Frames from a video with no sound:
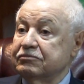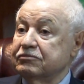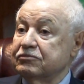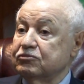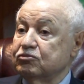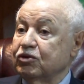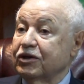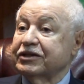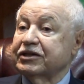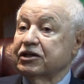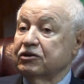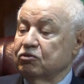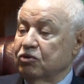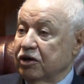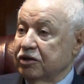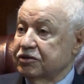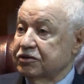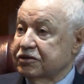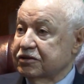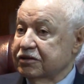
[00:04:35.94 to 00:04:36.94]
what they
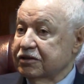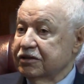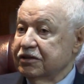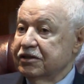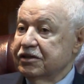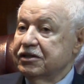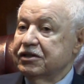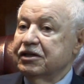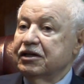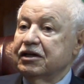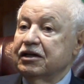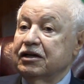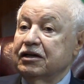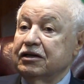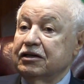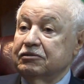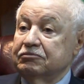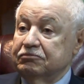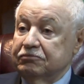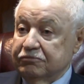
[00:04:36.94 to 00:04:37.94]
want
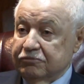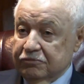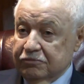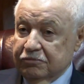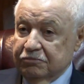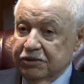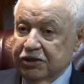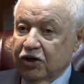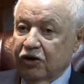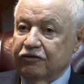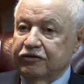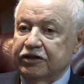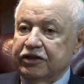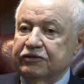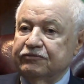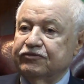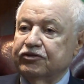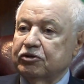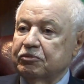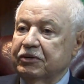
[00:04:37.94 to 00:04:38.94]
of
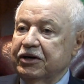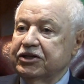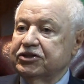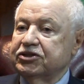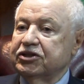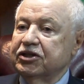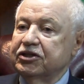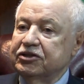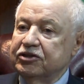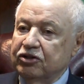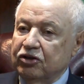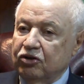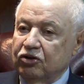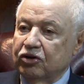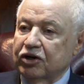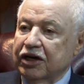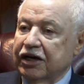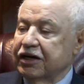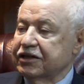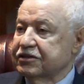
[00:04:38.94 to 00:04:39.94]
information,
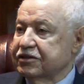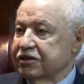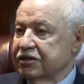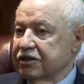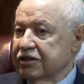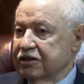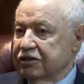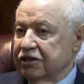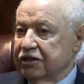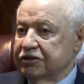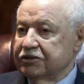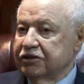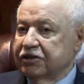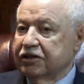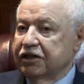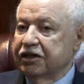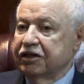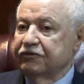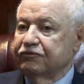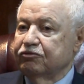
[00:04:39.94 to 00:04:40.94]
or as and
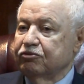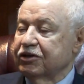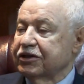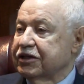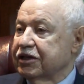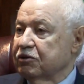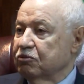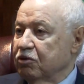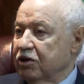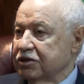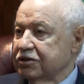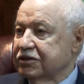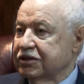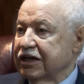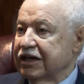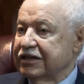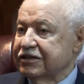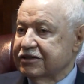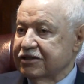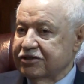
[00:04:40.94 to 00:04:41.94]
leave what they want
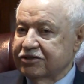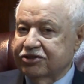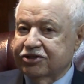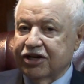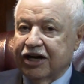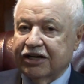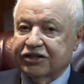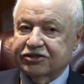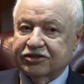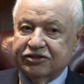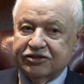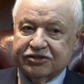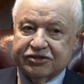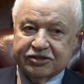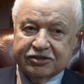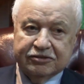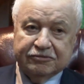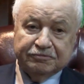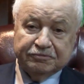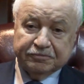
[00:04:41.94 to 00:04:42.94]
as instructions.
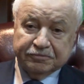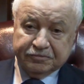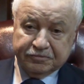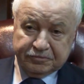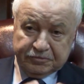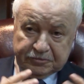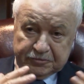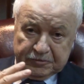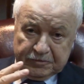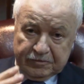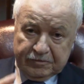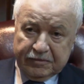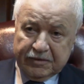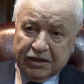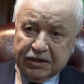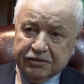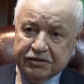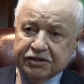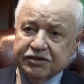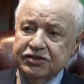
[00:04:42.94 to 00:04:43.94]

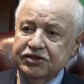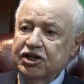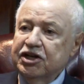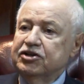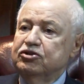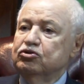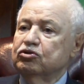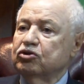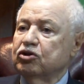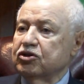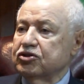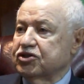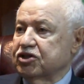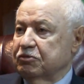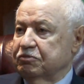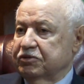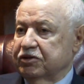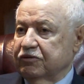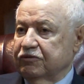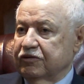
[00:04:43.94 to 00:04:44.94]
This is a new
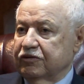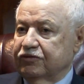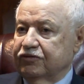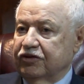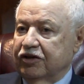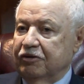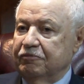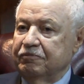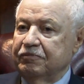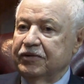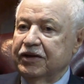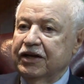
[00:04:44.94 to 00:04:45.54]
concept of a firm